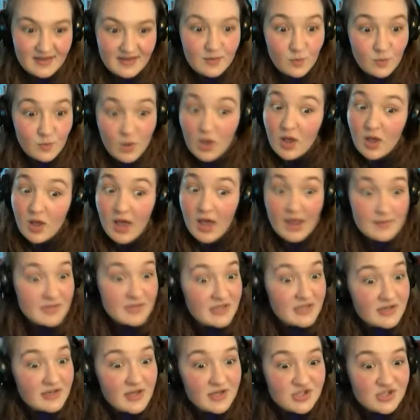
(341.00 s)
Well, I
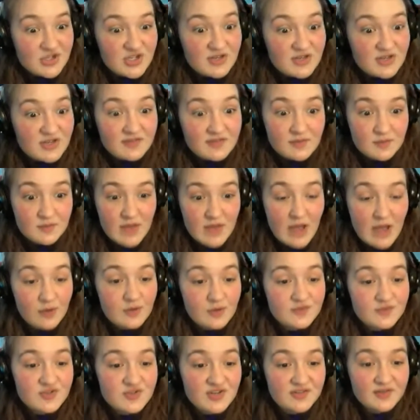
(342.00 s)
mean, she's now
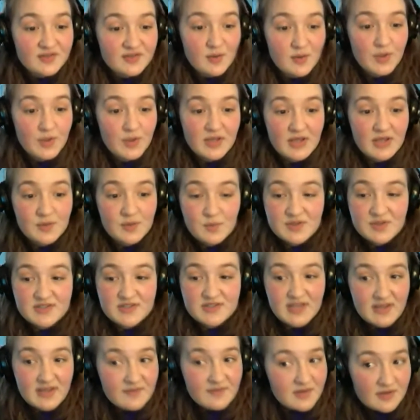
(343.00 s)
if she's going in with
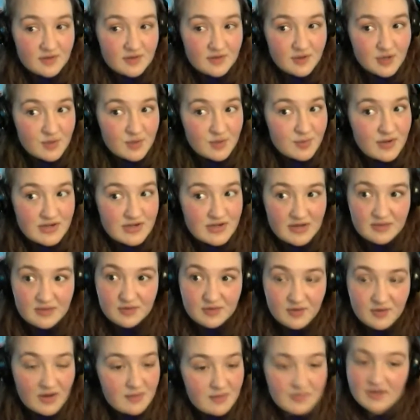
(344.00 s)
David and they're going to bring down the
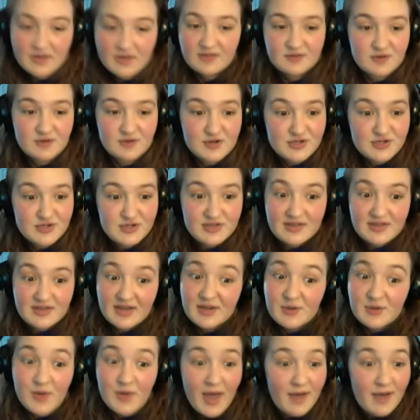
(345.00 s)
Grant administration, then
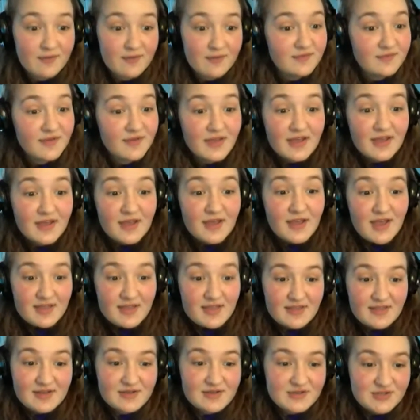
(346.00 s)

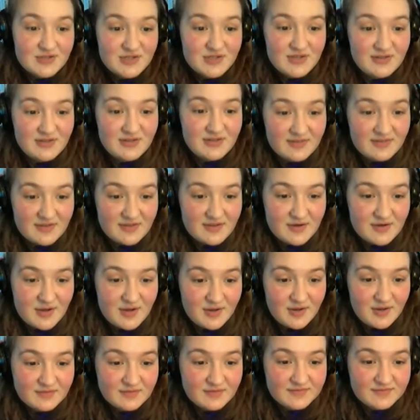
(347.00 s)
then she's,
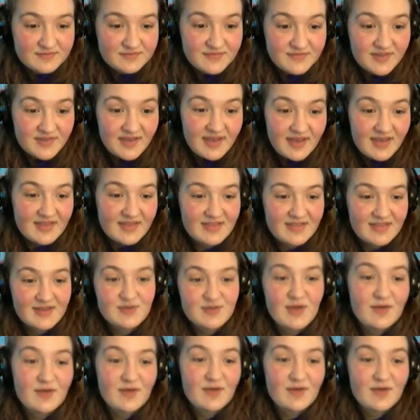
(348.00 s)
then you have